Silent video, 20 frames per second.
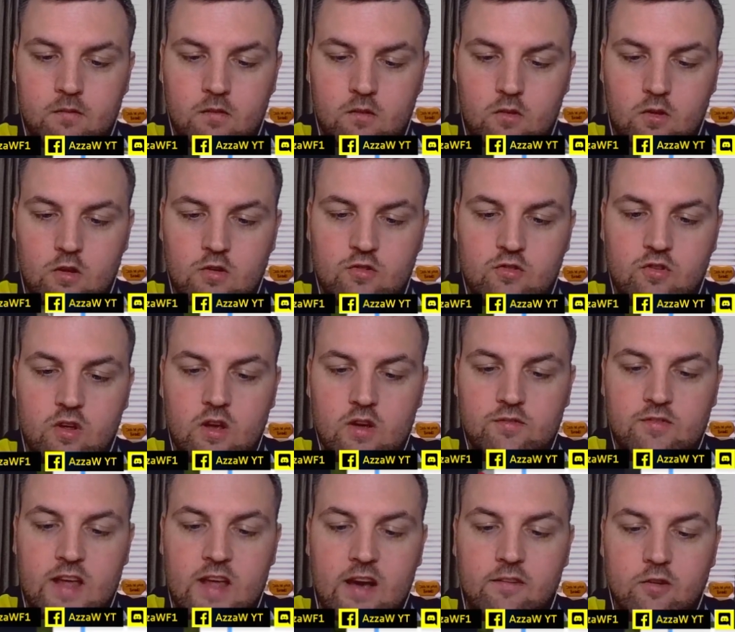Conserve
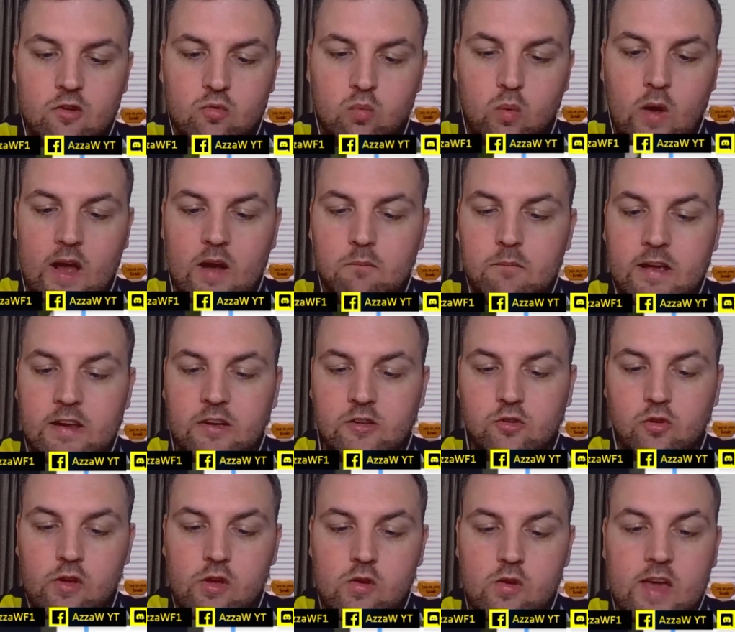down as well. Make
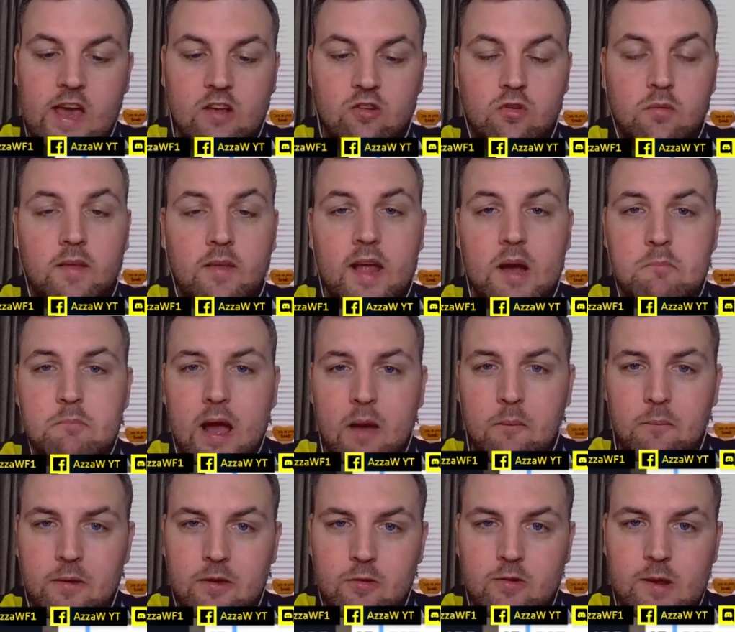sure you get some of that
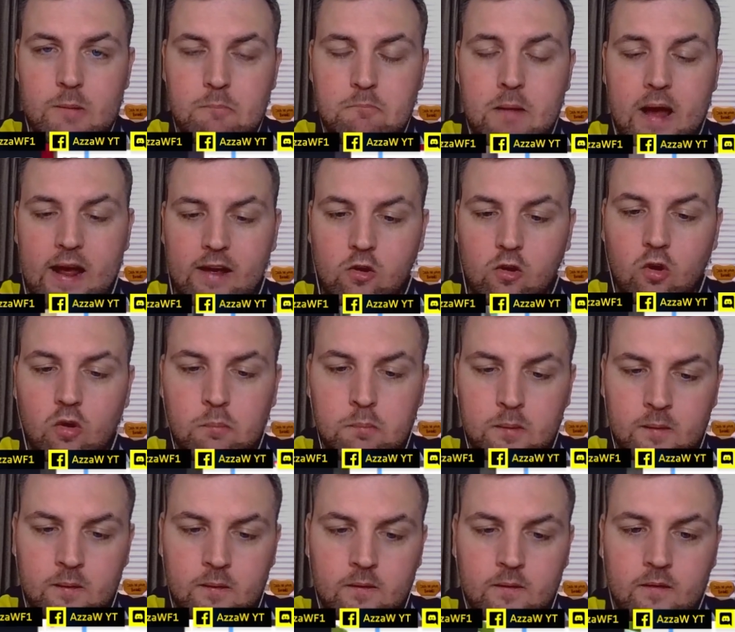power unit back up
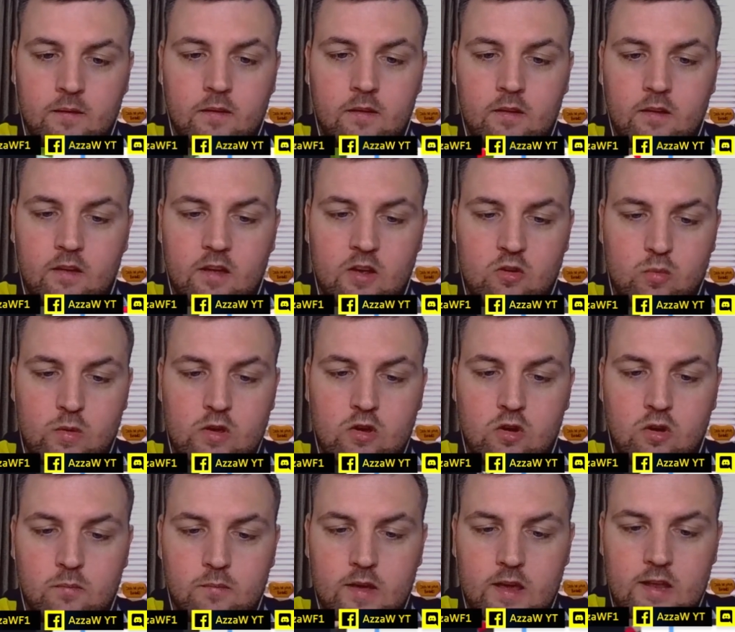as we
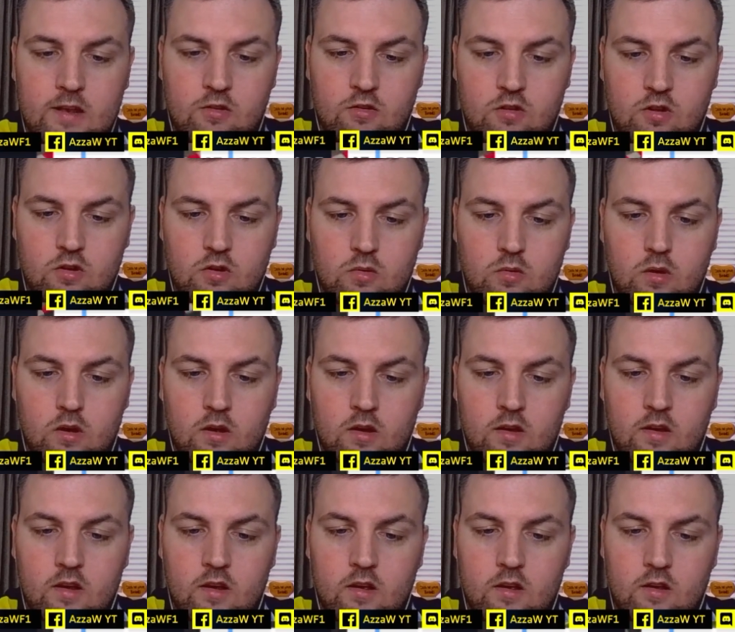come into
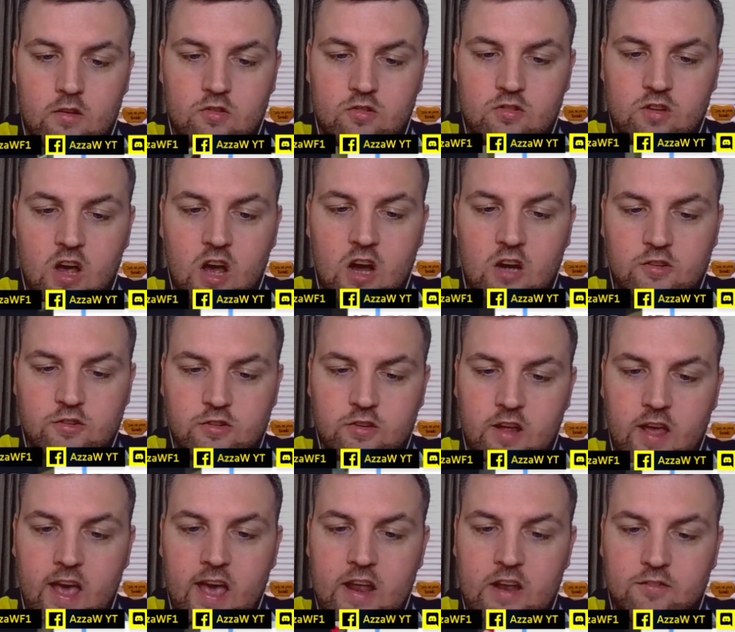Sargent
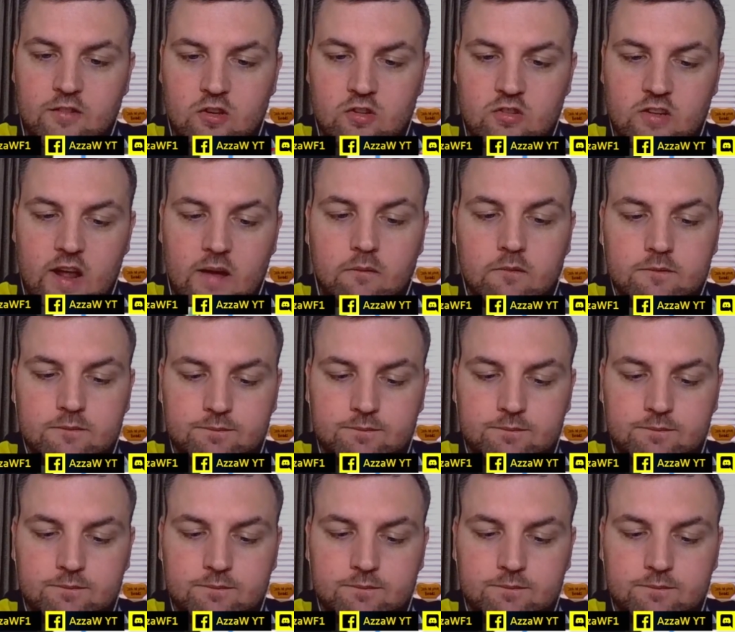ahead of us now.